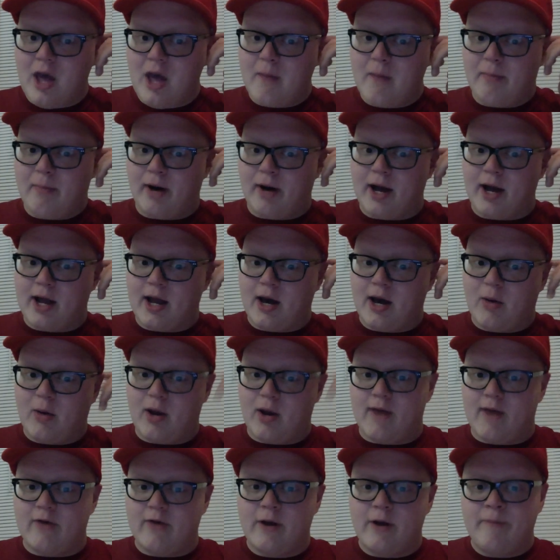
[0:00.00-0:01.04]
But
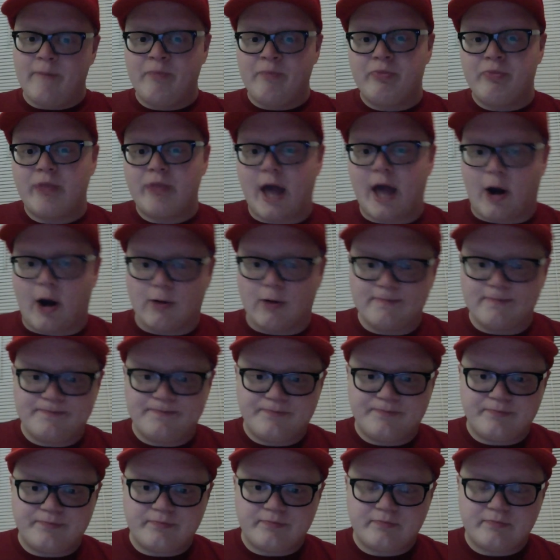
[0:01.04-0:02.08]
whatever. Now,
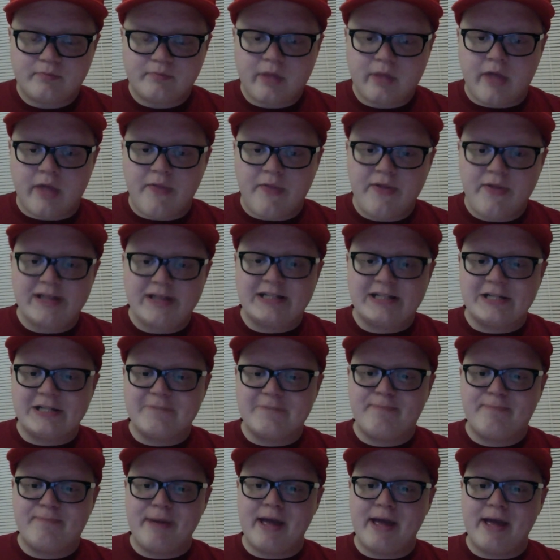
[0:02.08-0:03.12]
this has
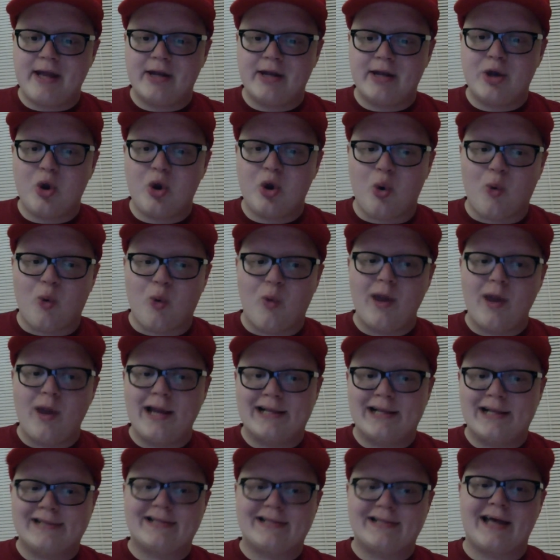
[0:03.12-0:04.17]
been week
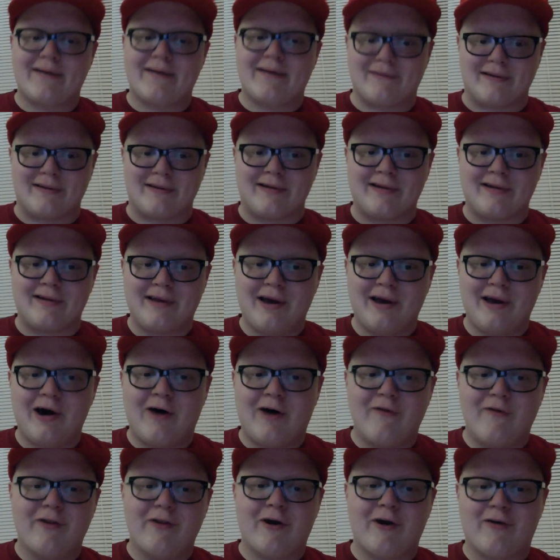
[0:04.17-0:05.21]
7
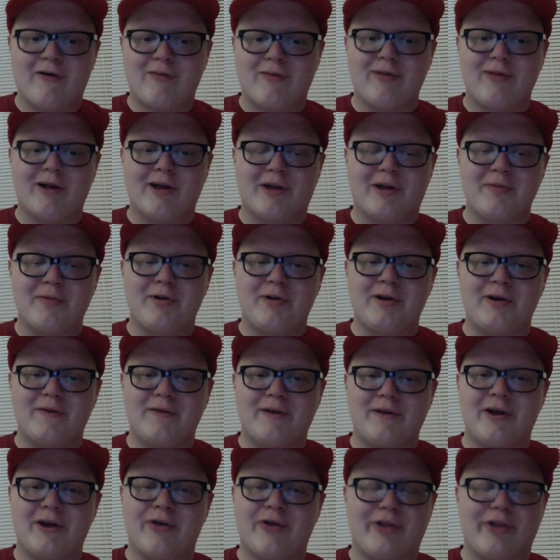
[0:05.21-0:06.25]
of the Overblood community
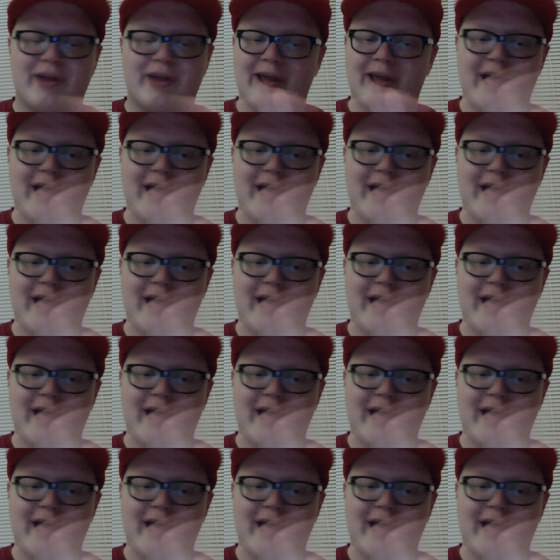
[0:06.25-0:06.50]
video thingy.